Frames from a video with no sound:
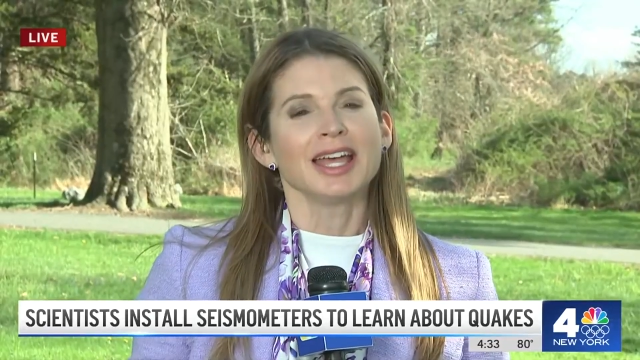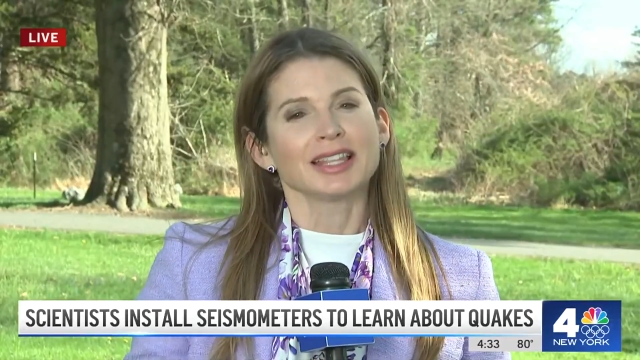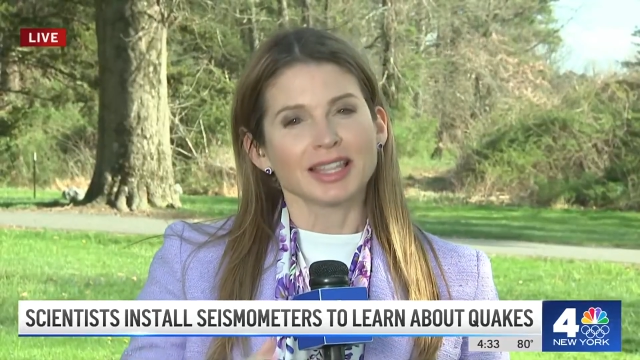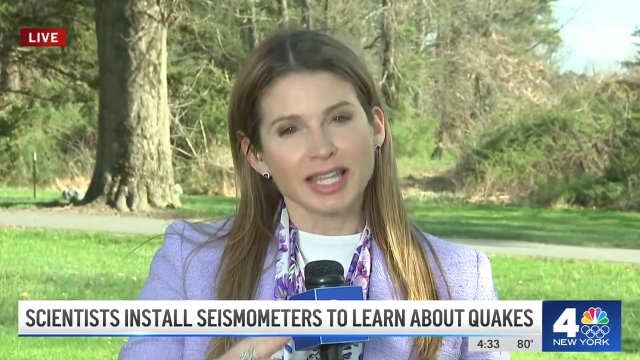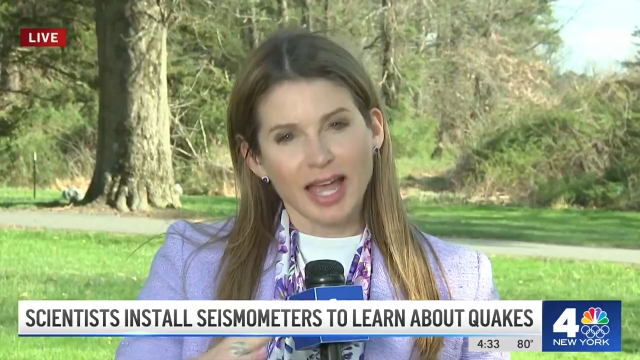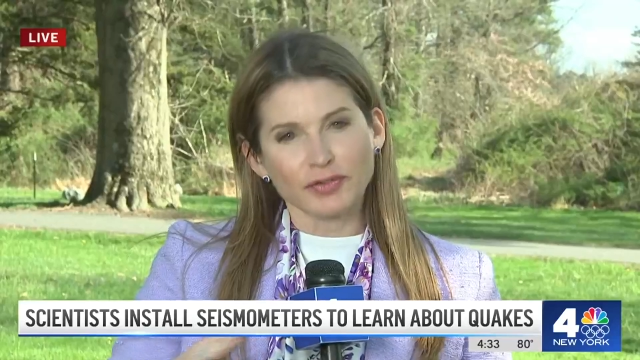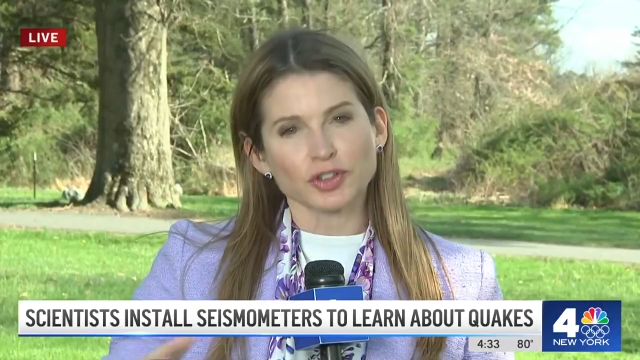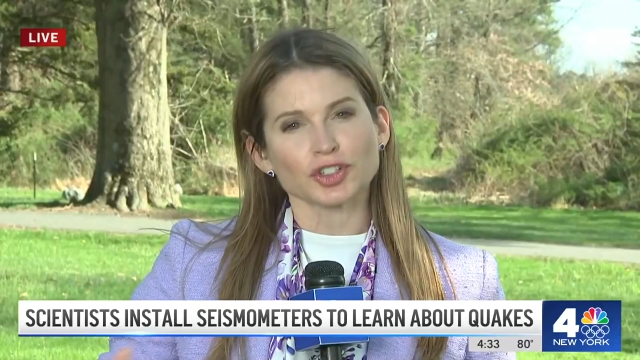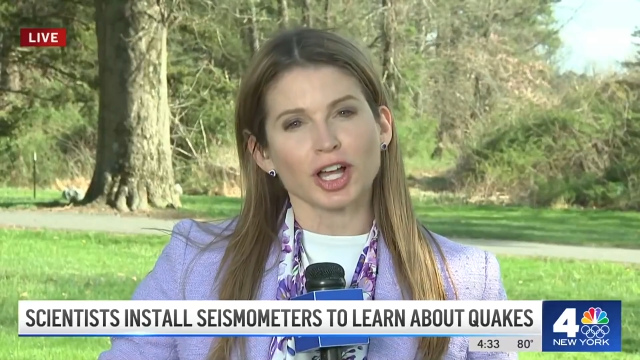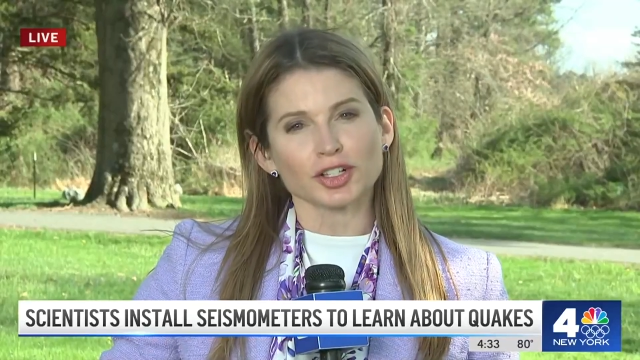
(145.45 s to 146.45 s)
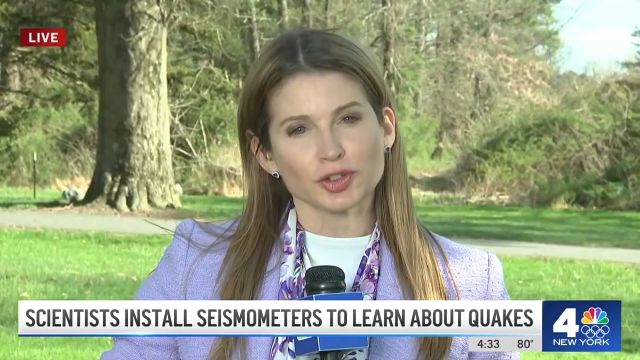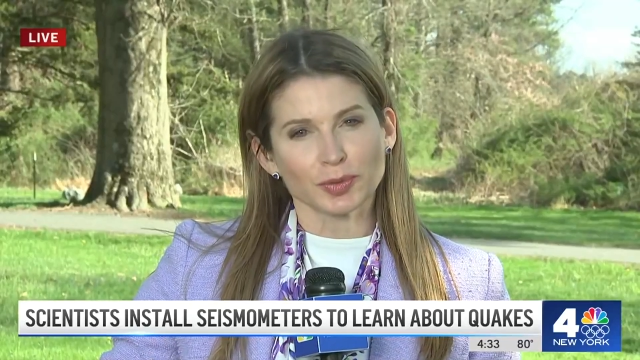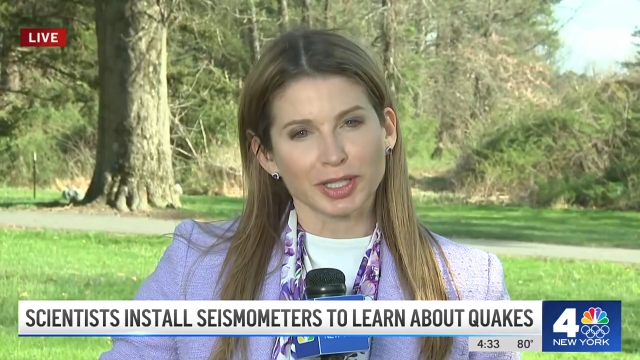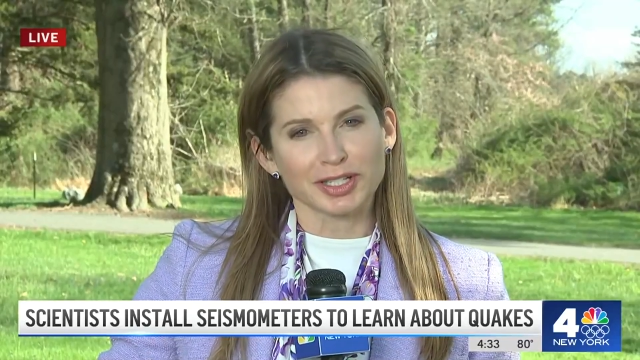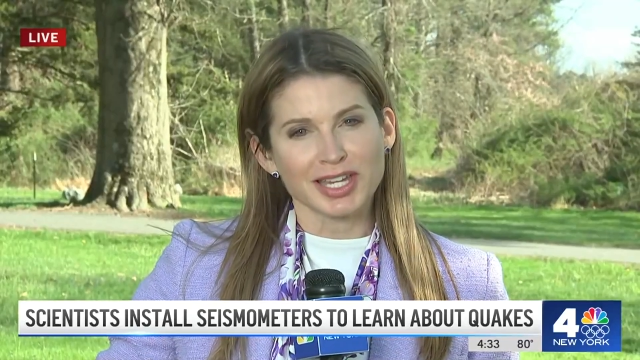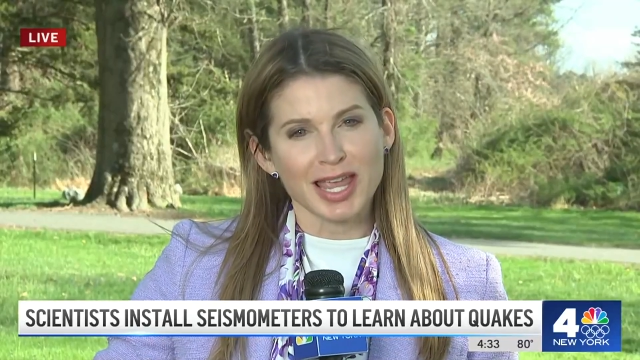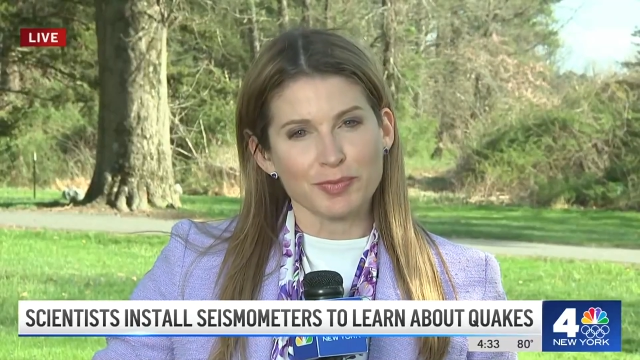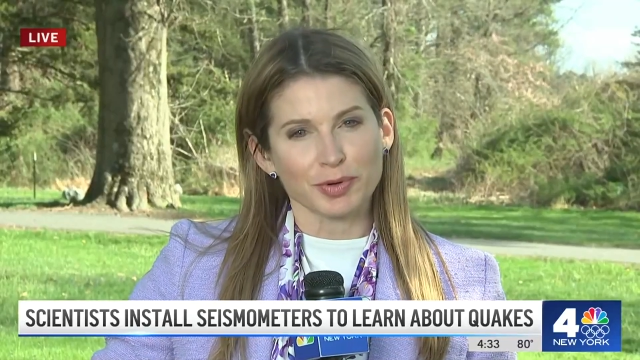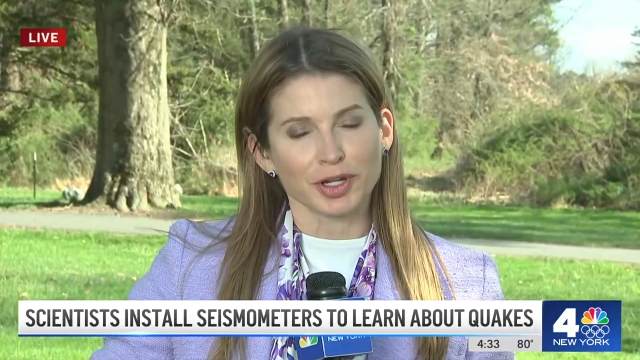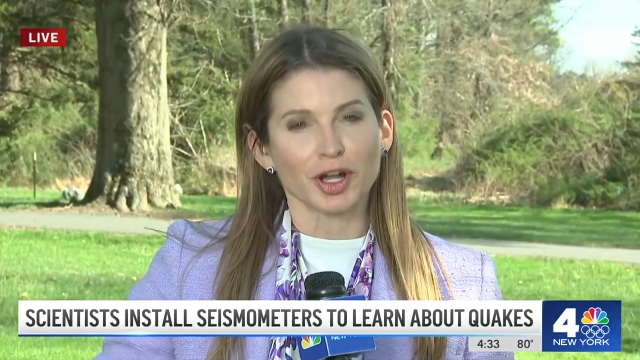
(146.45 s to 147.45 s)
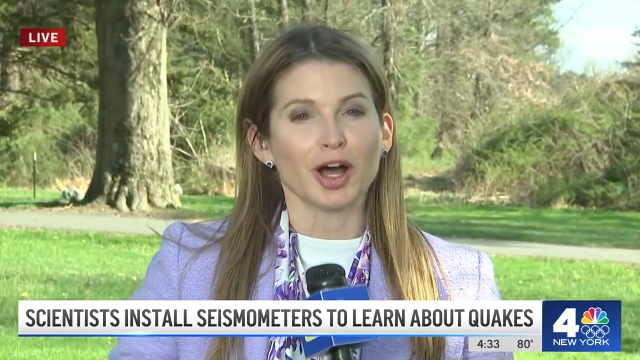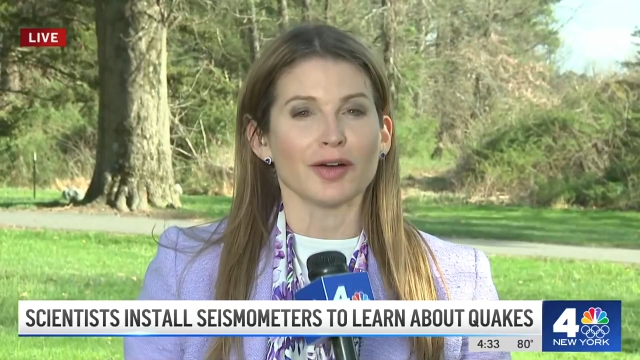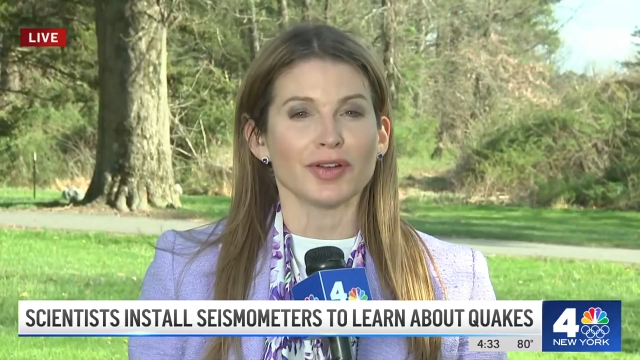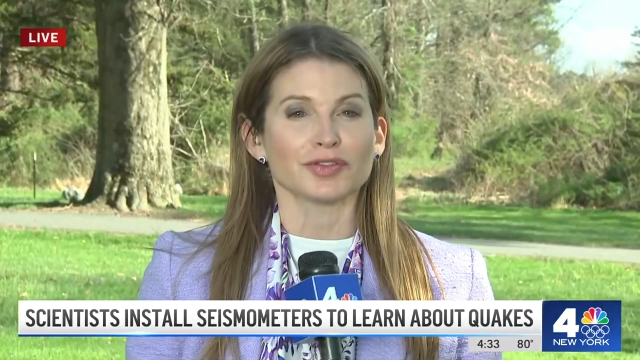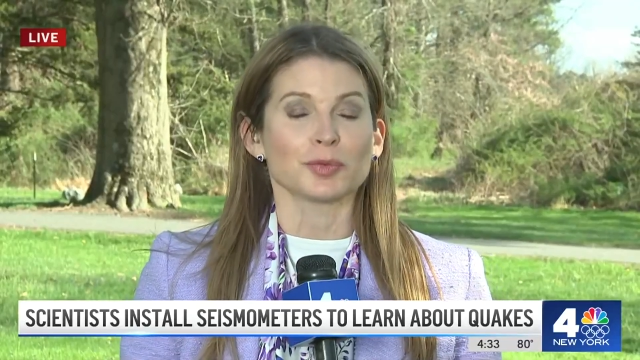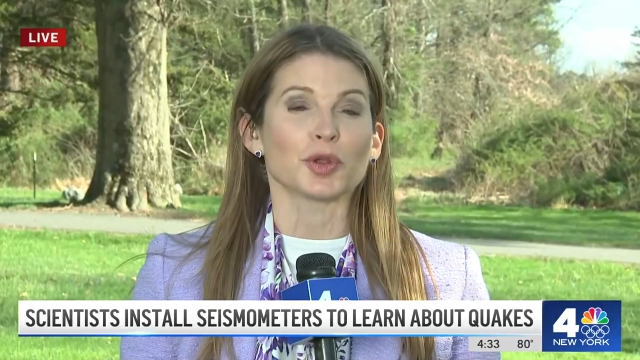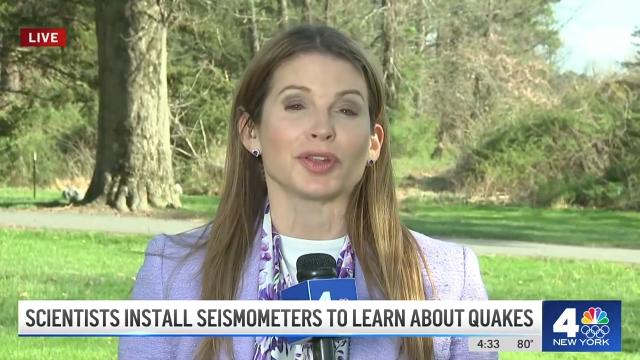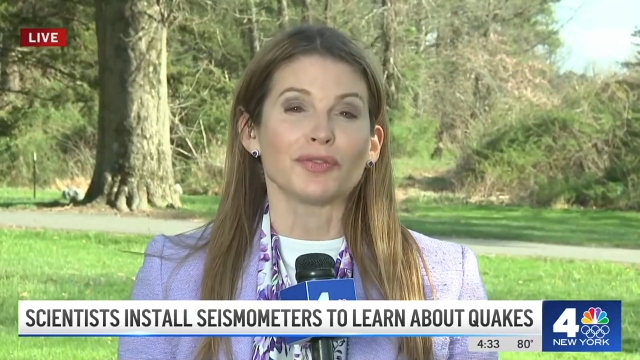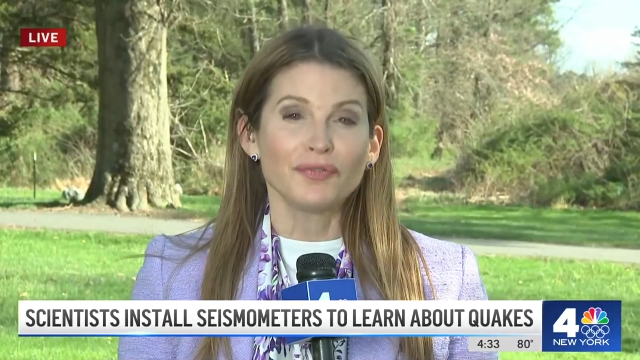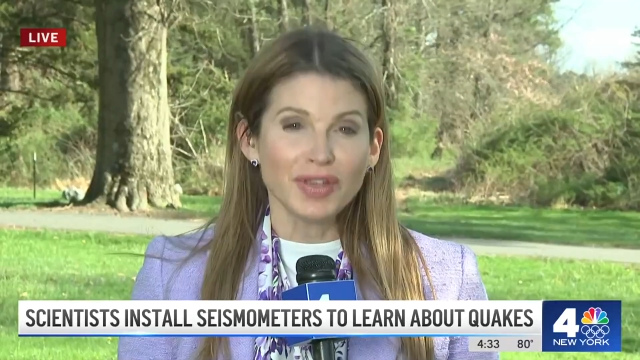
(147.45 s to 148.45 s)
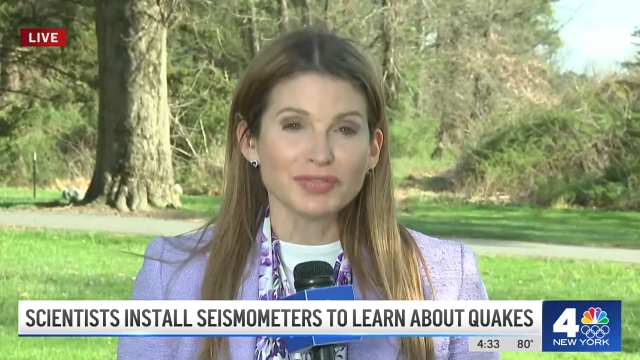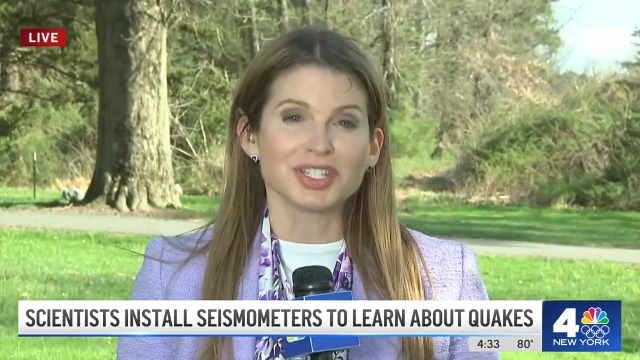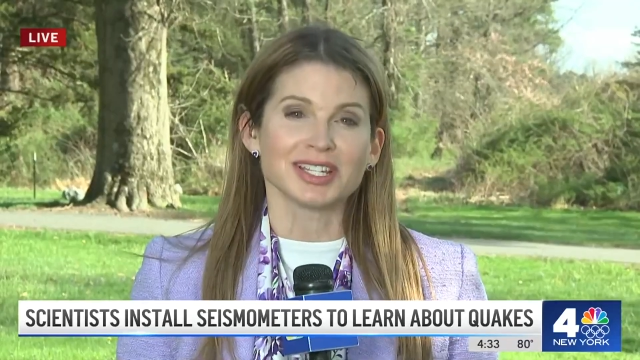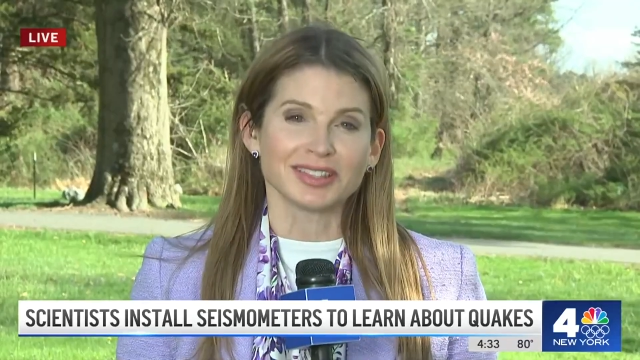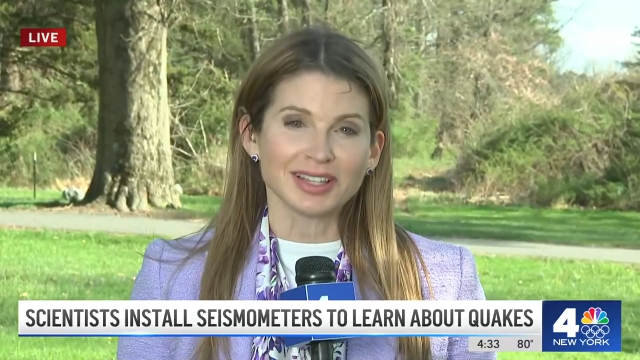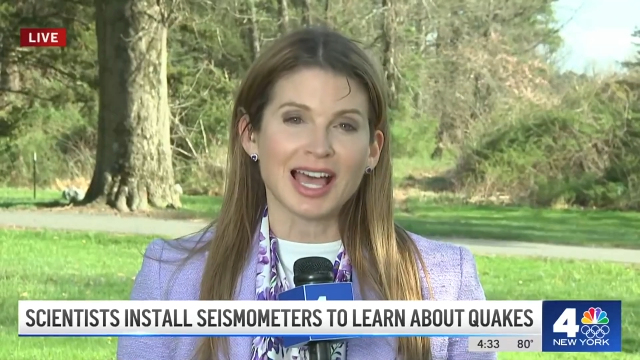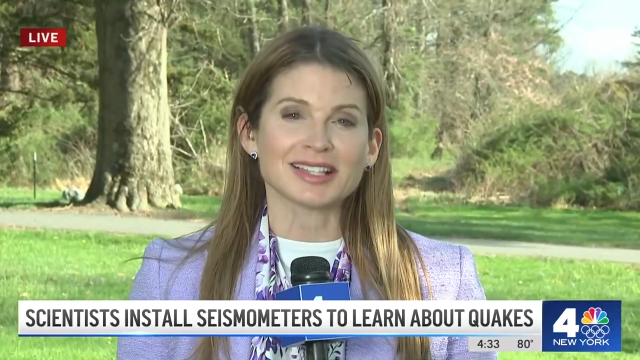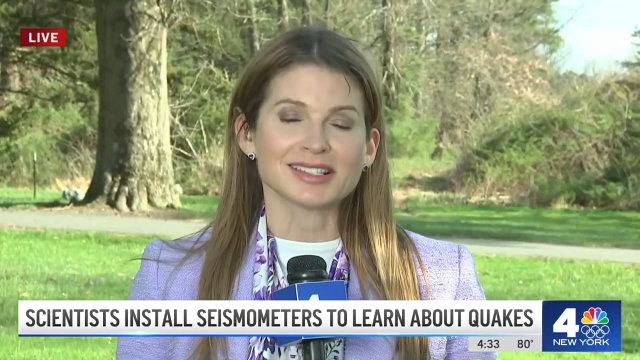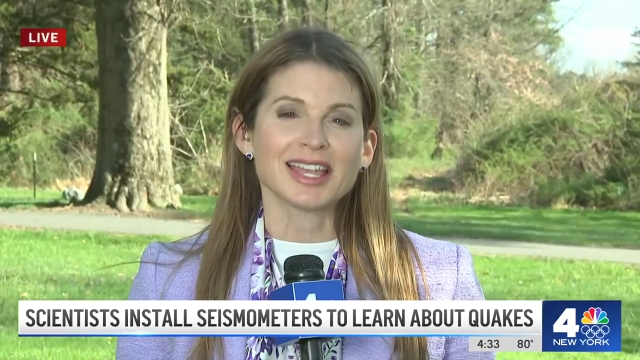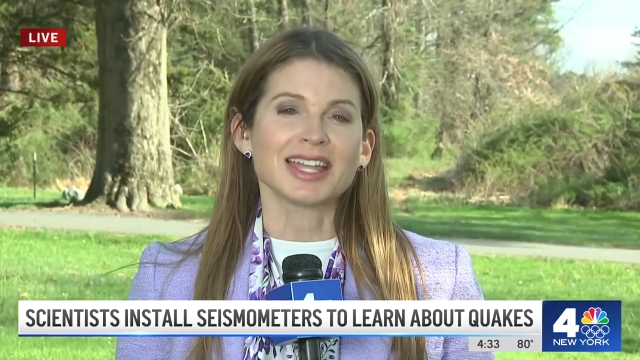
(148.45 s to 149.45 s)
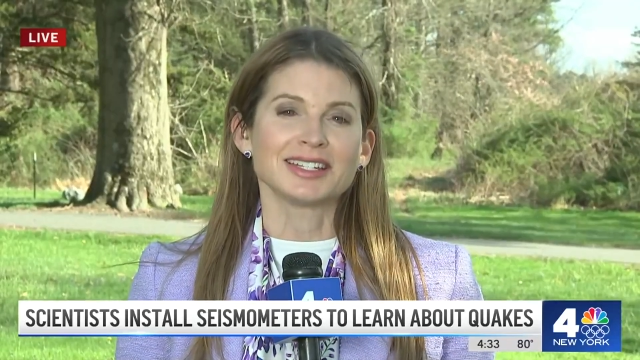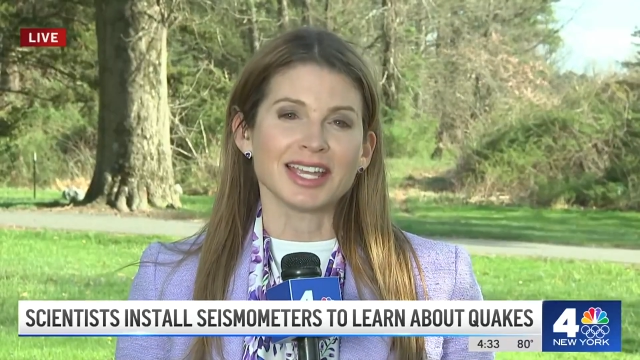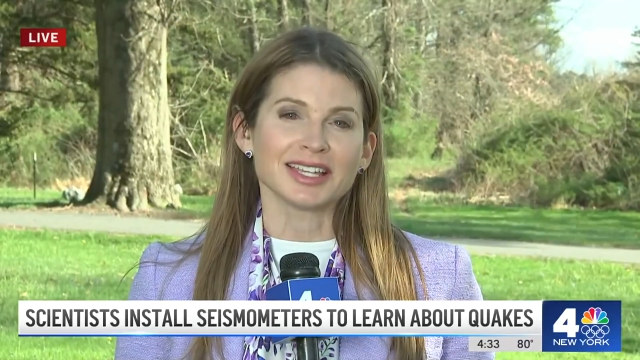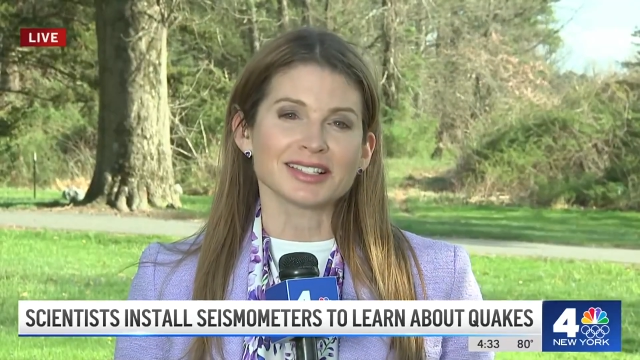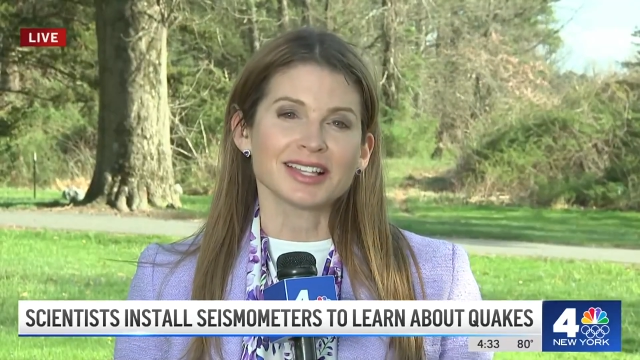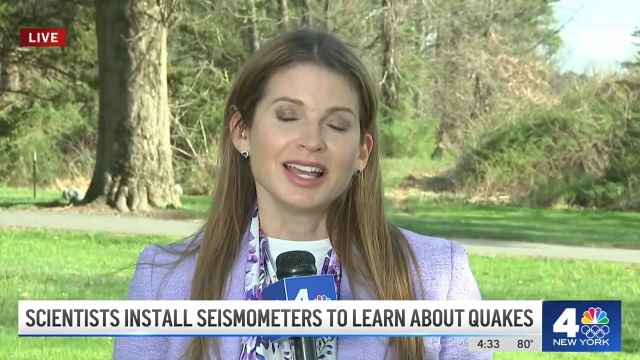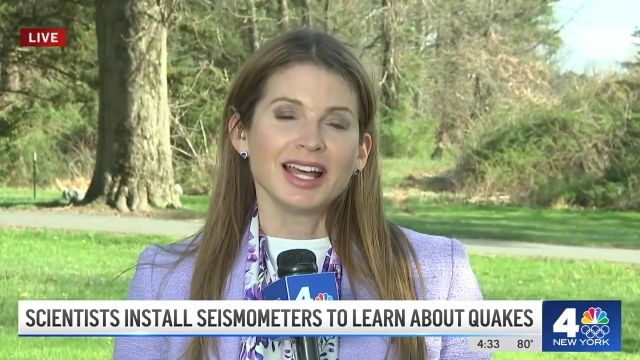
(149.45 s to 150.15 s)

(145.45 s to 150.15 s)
that the aftershocks are really tapering off after more than fifty in the last ten days.